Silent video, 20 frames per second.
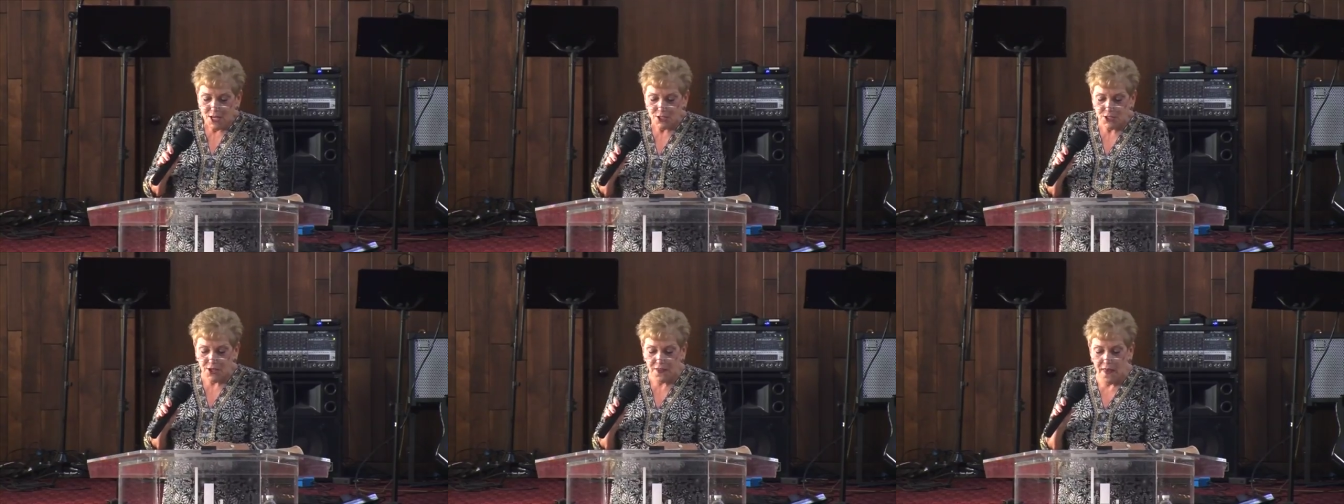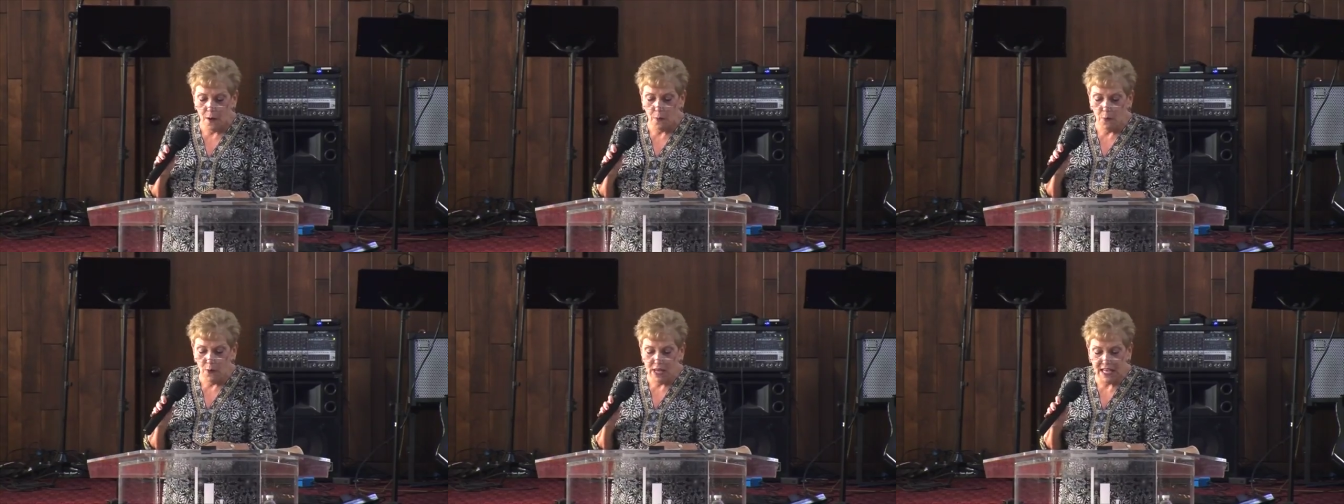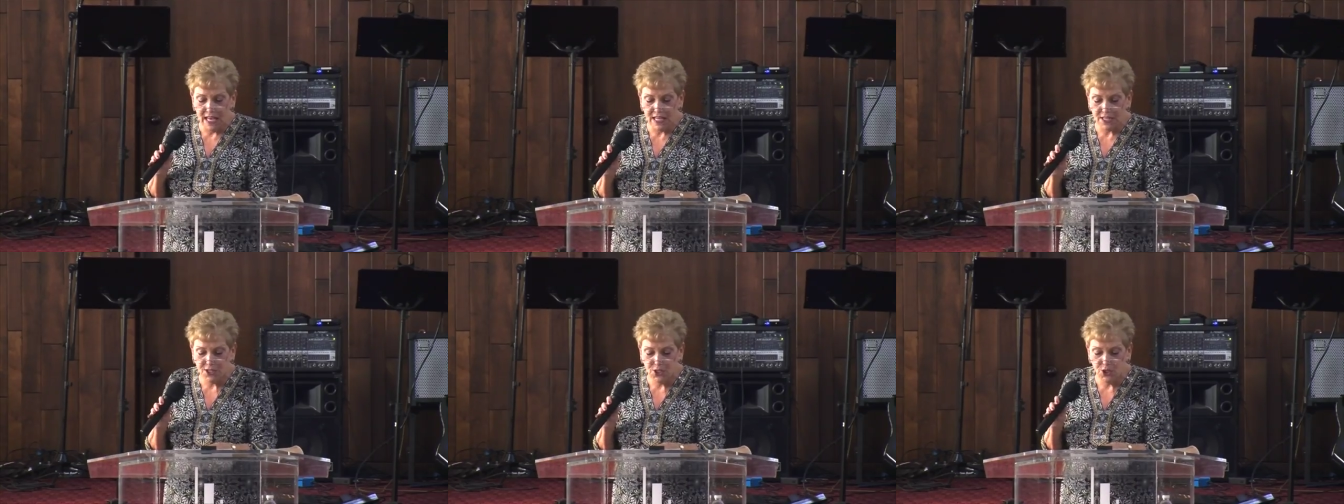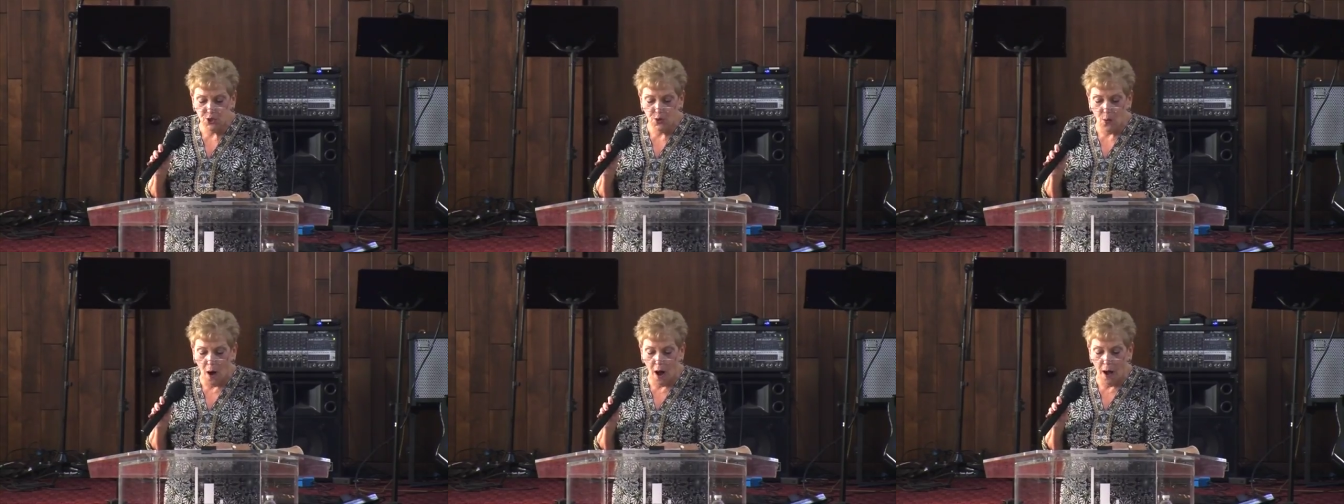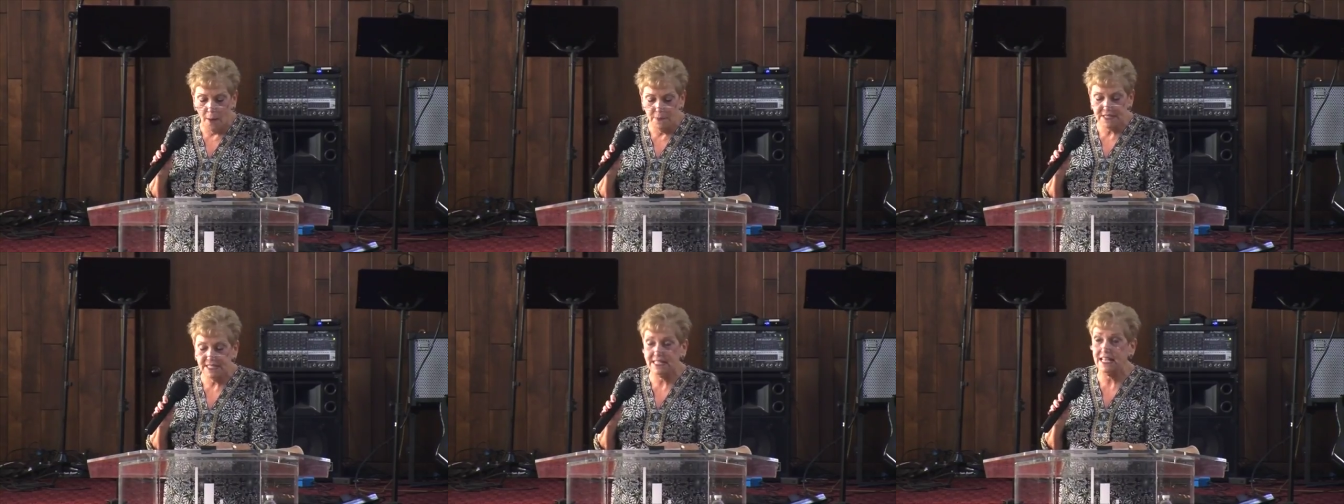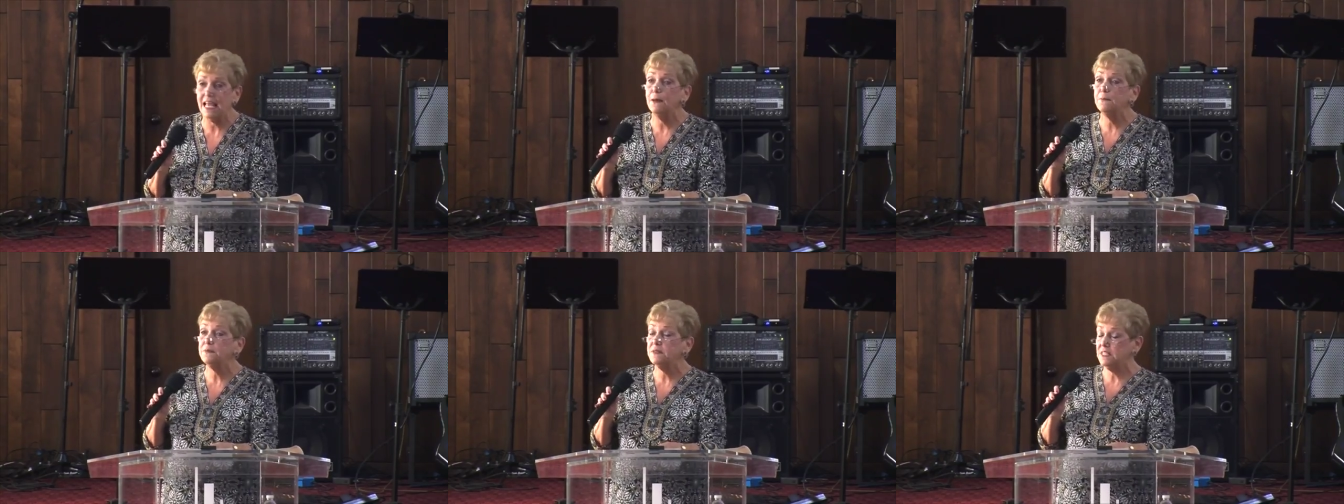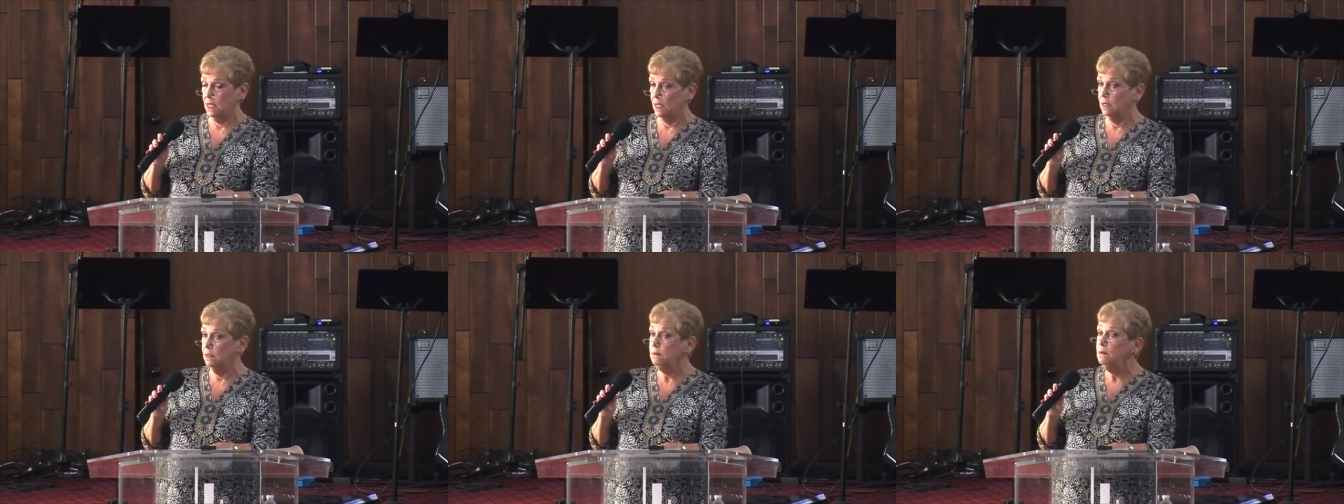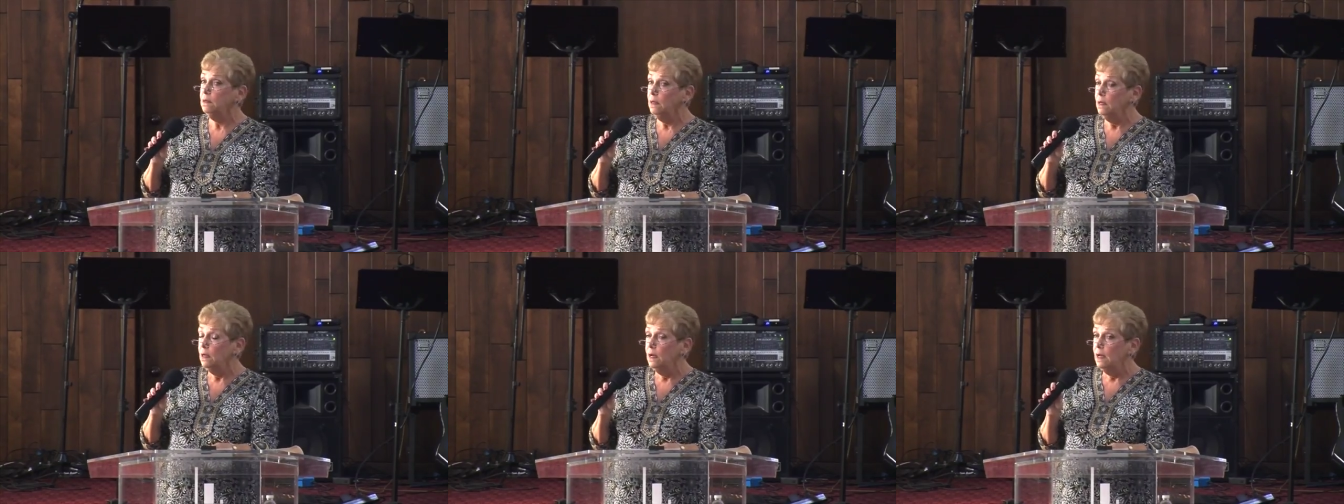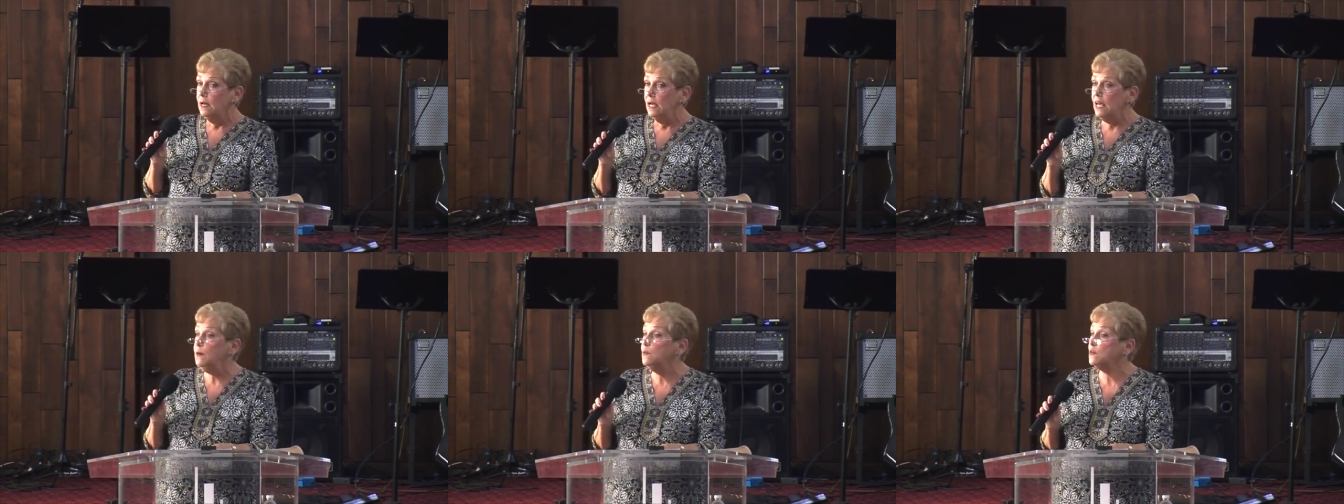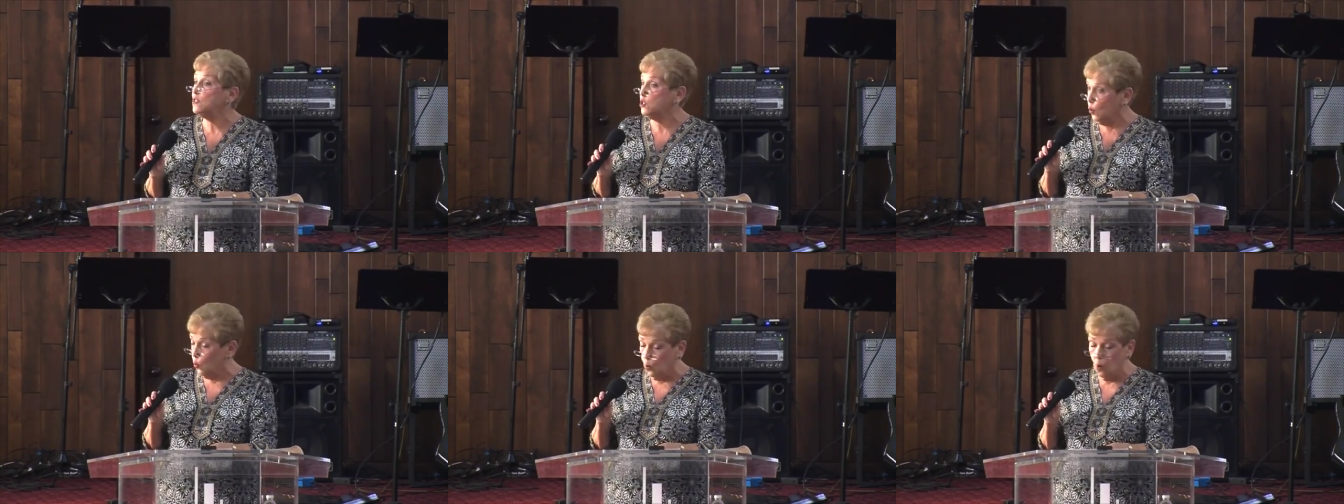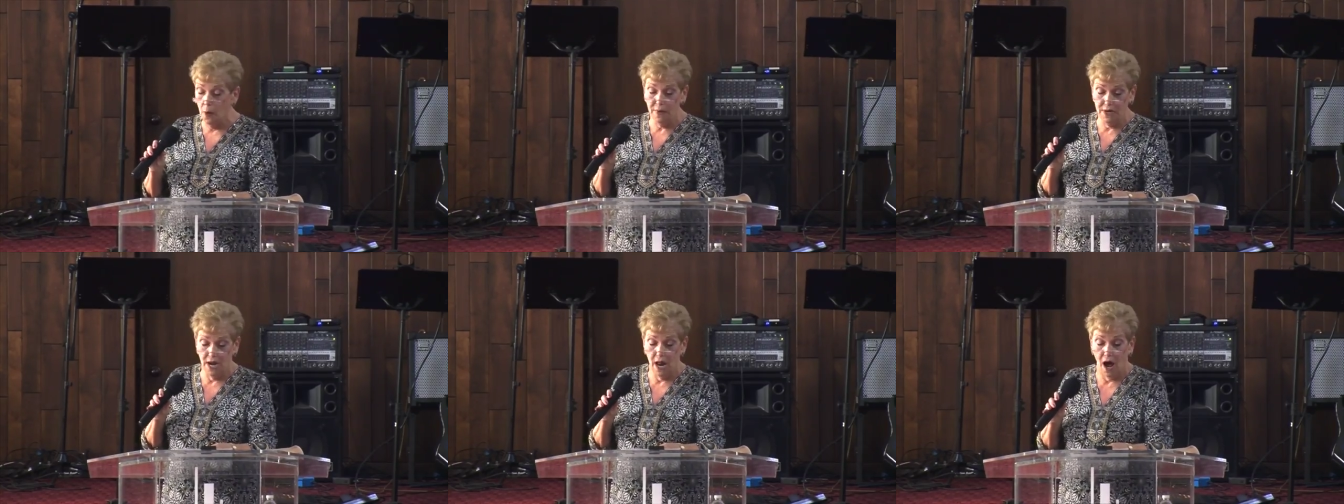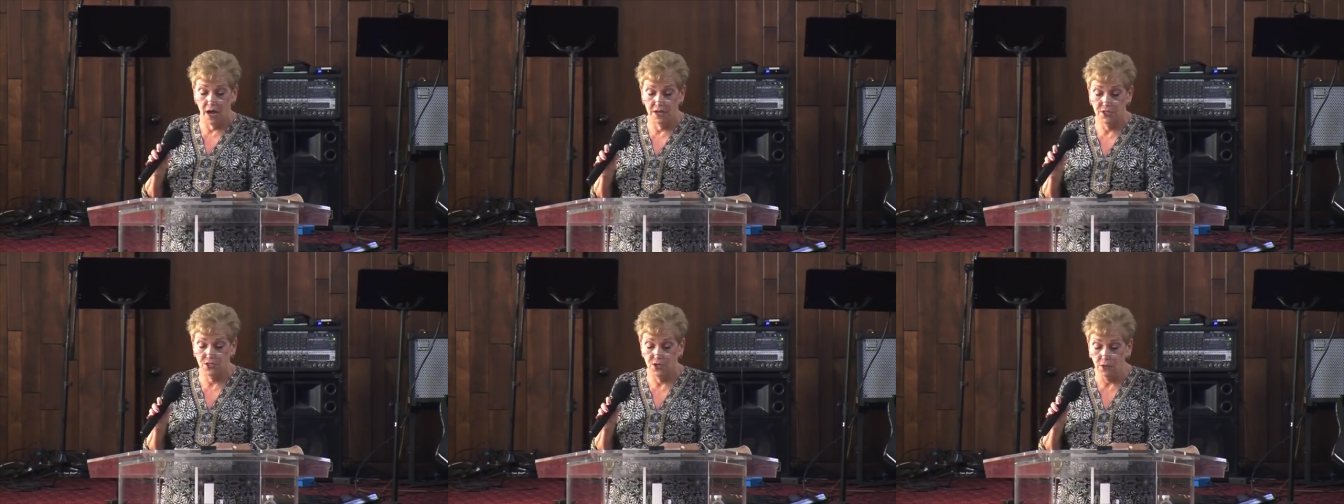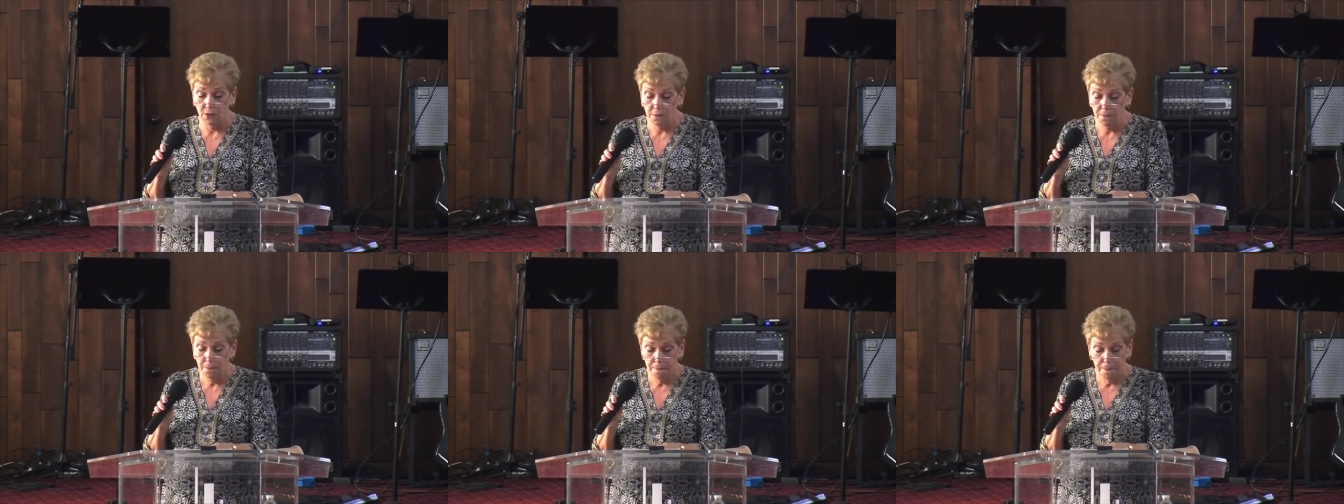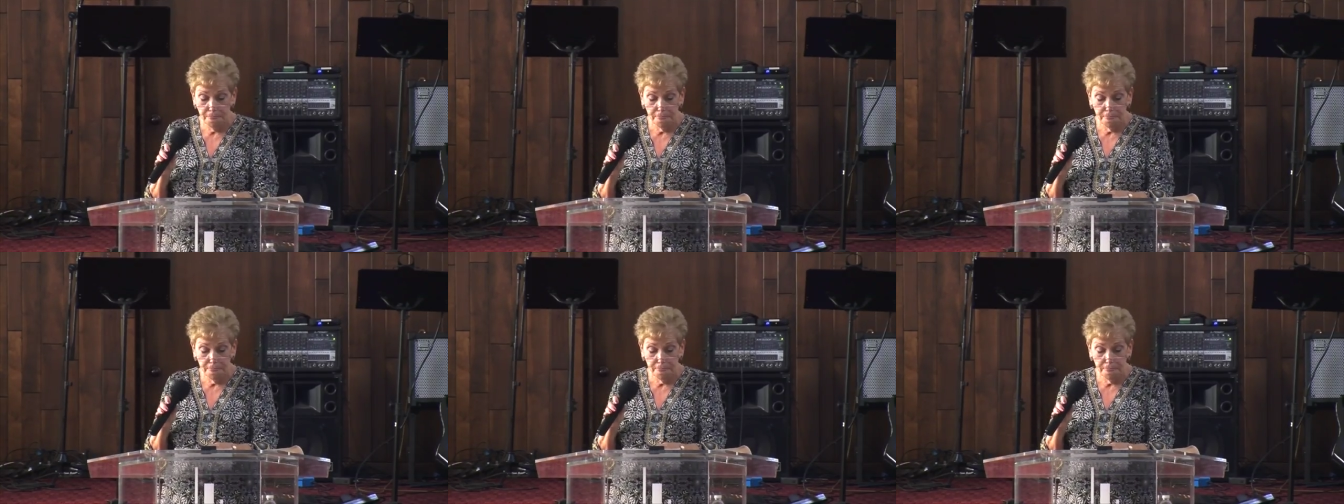So then we get to um, Samson. He was a womanizer.